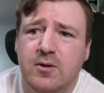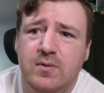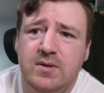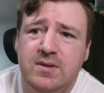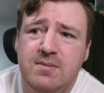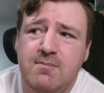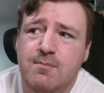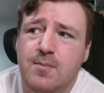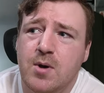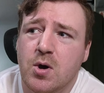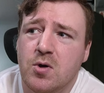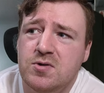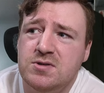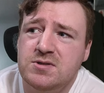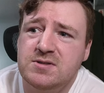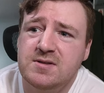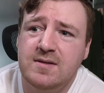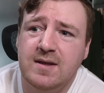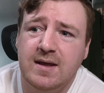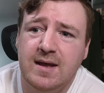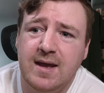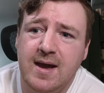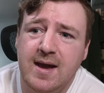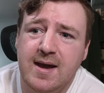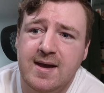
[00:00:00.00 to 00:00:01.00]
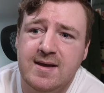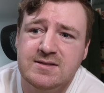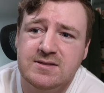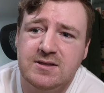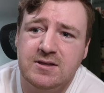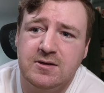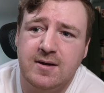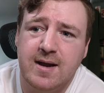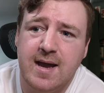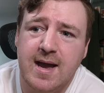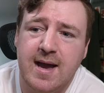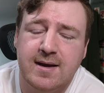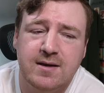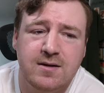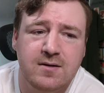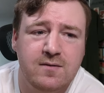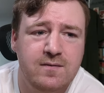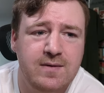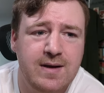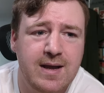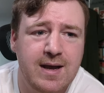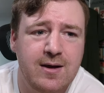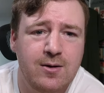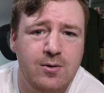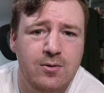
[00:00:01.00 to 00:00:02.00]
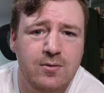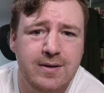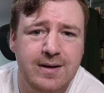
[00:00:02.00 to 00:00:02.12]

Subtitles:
with most of the guys that are active now,